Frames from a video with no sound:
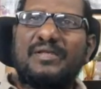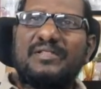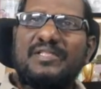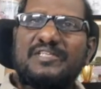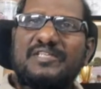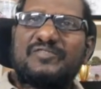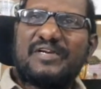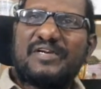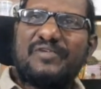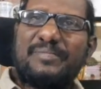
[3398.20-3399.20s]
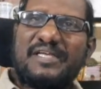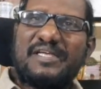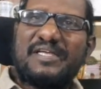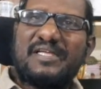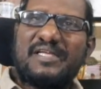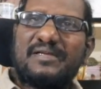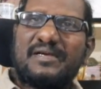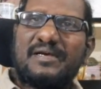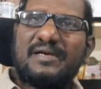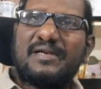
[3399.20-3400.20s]
This work will be,
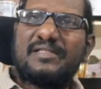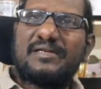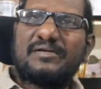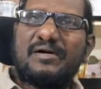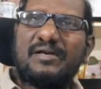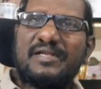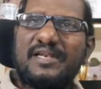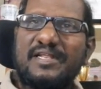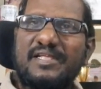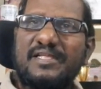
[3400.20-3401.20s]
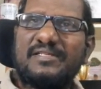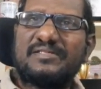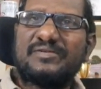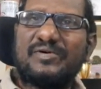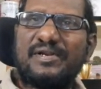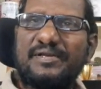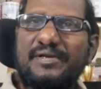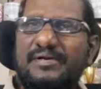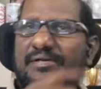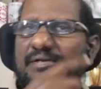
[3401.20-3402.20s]
another call, Giri is calling.
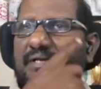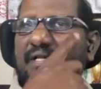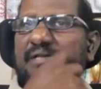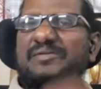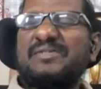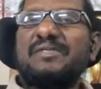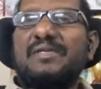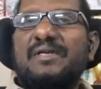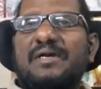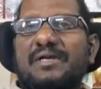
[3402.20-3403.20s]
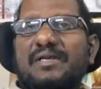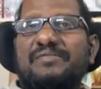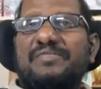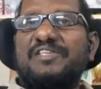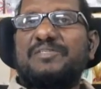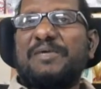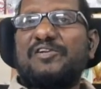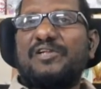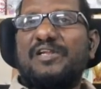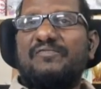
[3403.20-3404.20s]
Okay. This
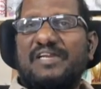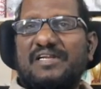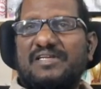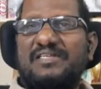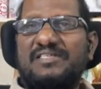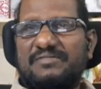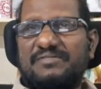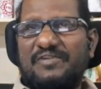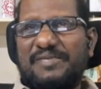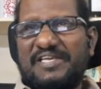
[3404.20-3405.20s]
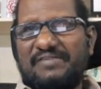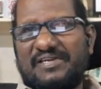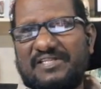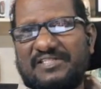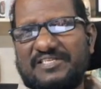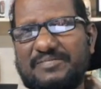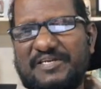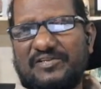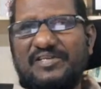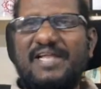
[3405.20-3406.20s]
particular work will be given in this
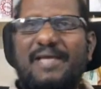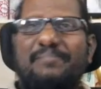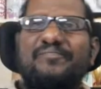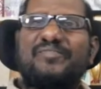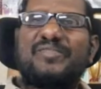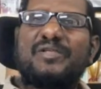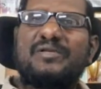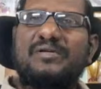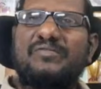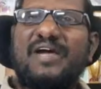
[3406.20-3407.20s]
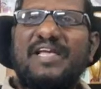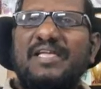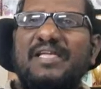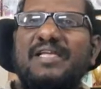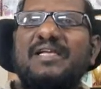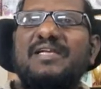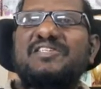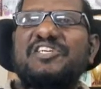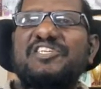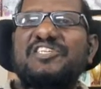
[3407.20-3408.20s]
particular time. Why a
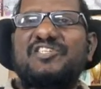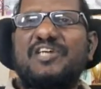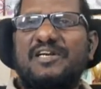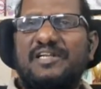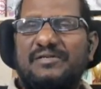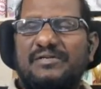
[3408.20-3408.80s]
citizen charter?